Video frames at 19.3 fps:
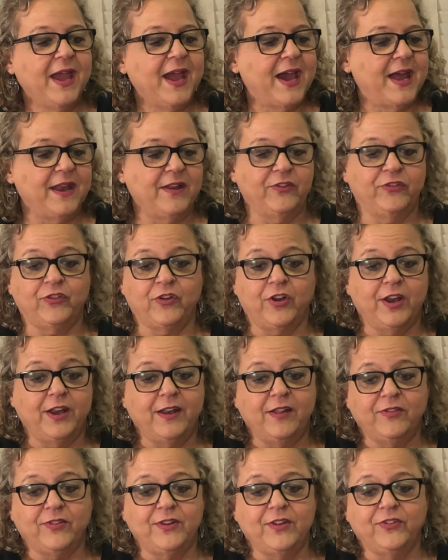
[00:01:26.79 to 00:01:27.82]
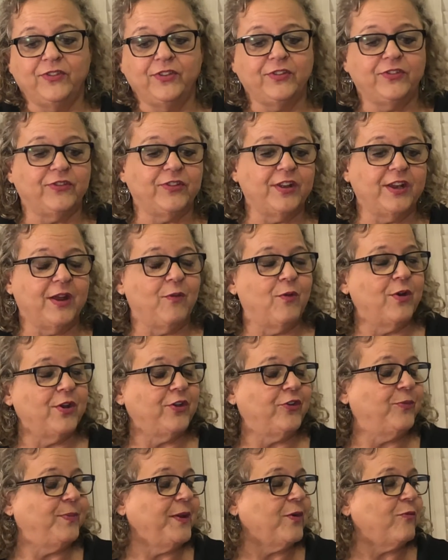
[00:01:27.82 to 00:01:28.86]
And I started as an assistant. I
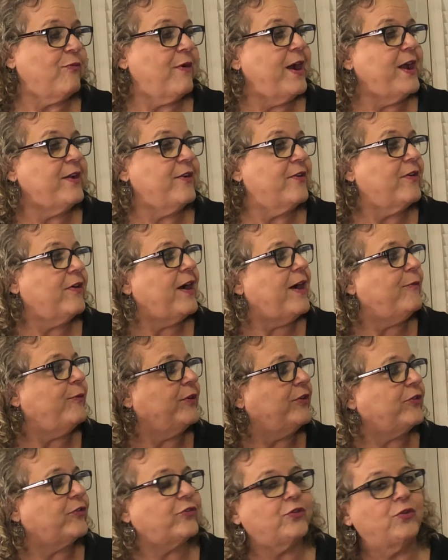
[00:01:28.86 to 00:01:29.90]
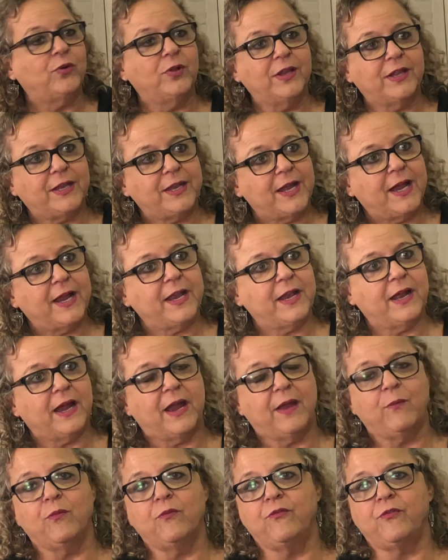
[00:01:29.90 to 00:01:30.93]
wanted to be a writer. I went to school at night.
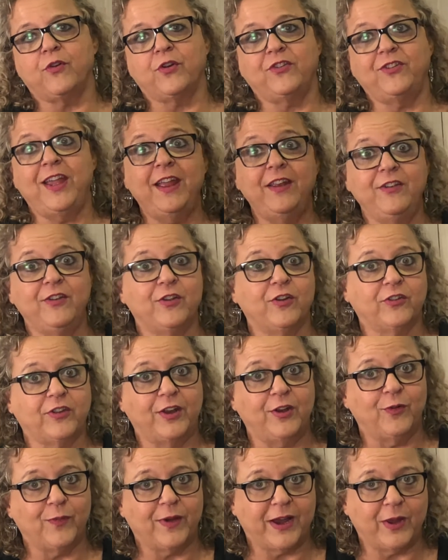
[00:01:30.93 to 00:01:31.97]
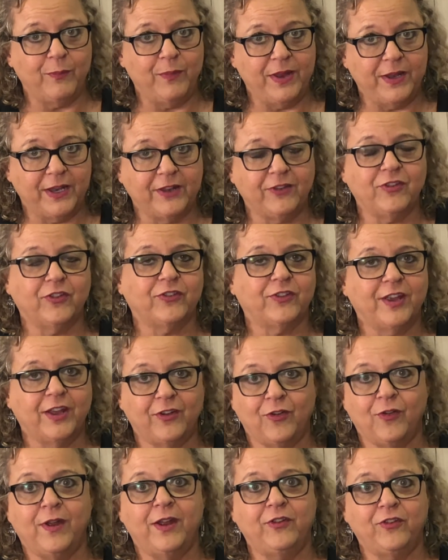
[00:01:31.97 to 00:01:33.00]
For 10 years, I don't recommend it. Just get
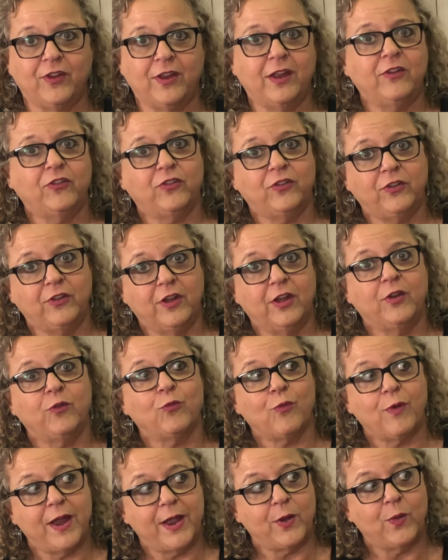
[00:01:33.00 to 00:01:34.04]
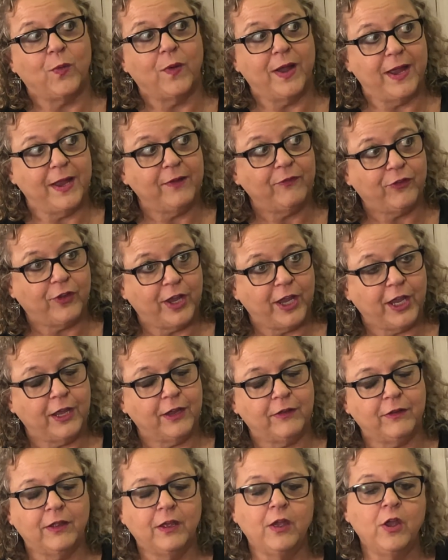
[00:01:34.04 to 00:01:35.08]
your education done right away if you
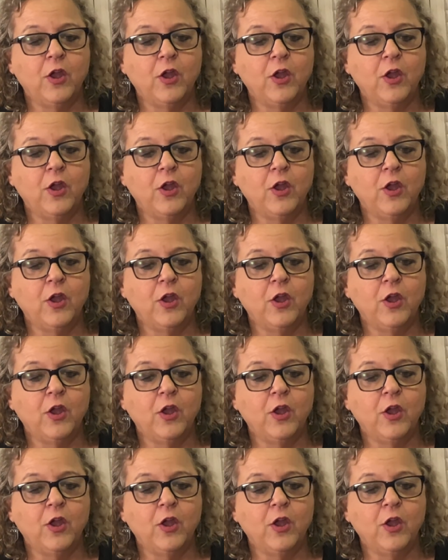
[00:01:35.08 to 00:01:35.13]
can.